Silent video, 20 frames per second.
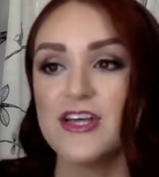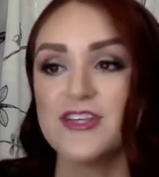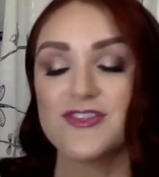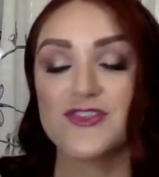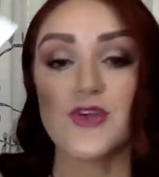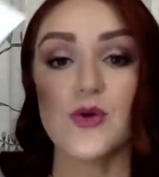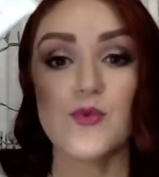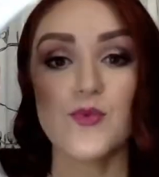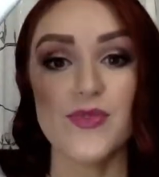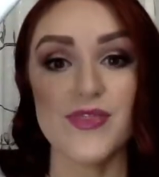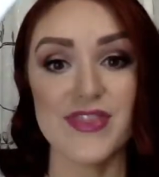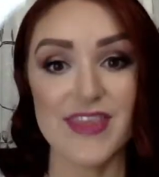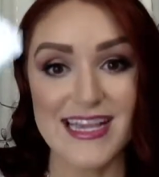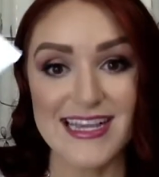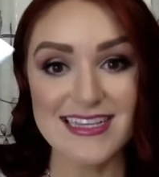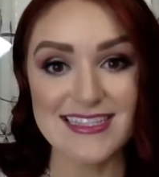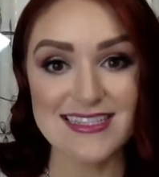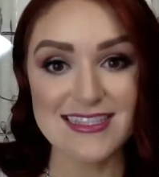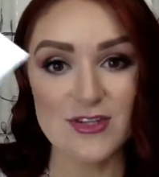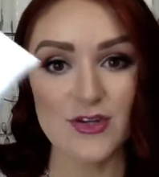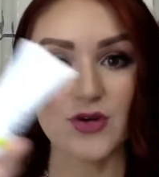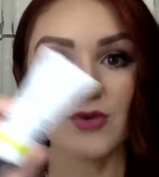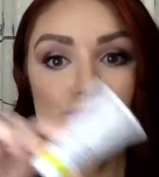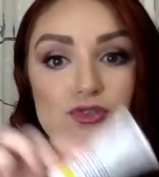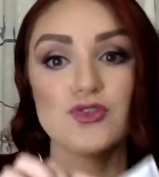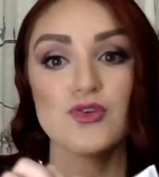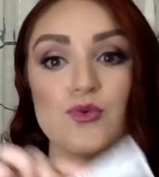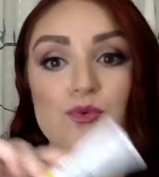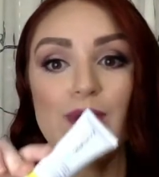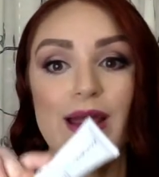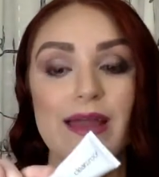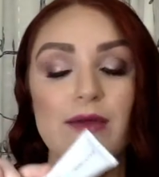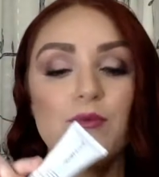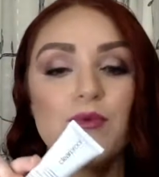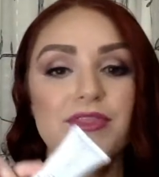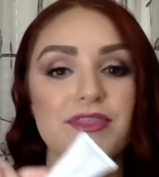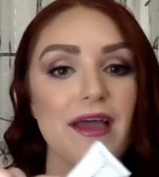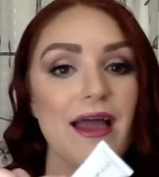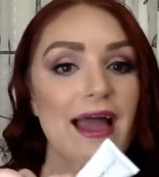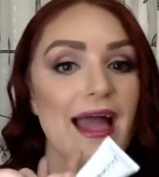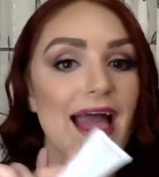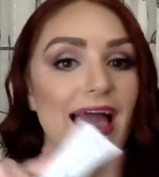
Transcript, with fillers: so this goes great with